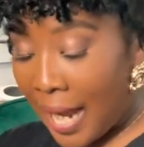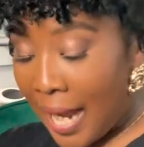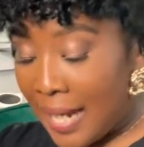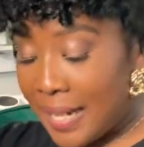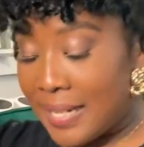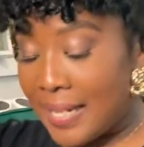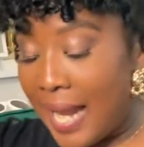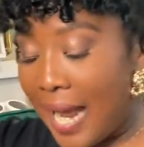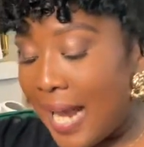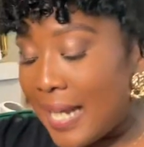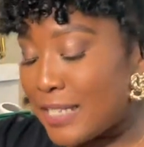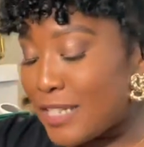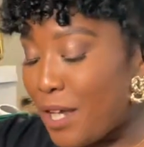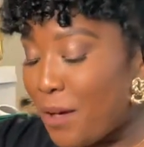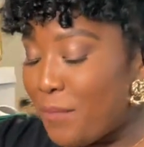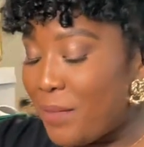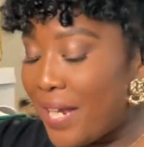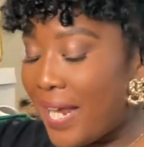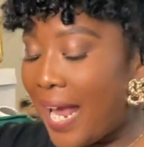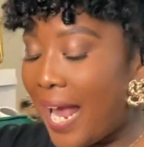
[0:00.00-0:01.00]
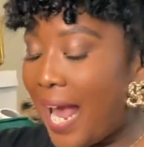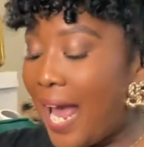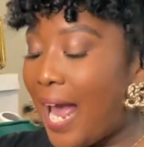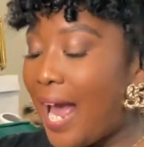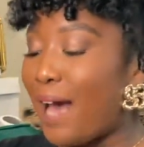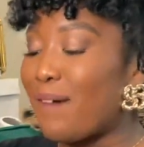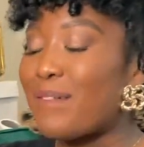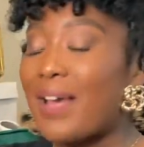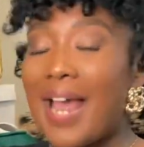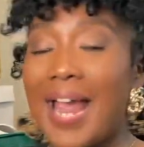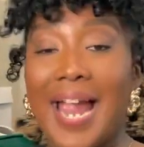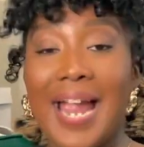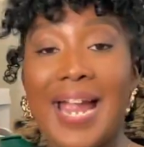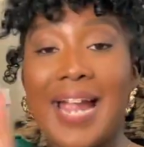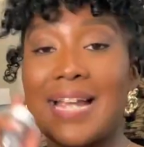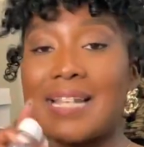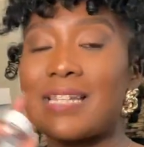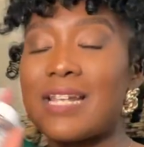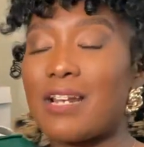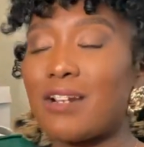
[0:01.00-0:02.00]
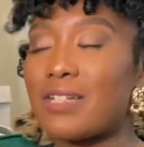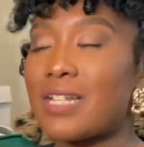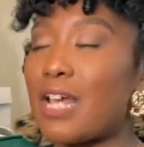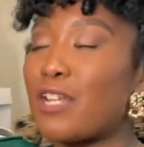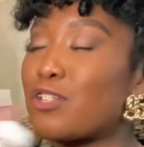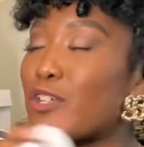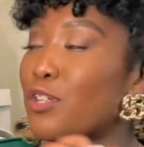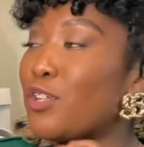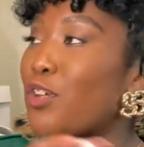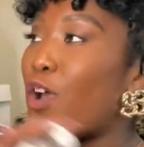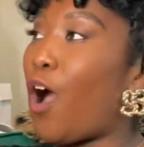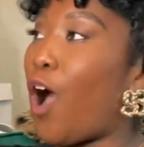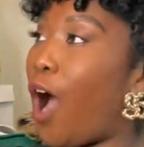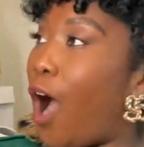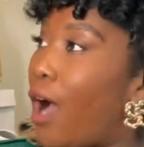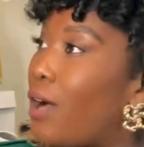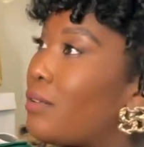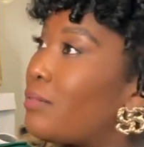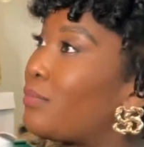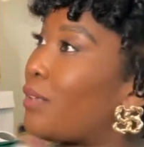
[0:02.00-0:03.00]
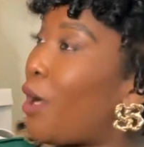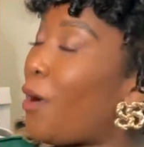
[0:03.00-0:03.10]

Next, we have hand sanitizer, y'all.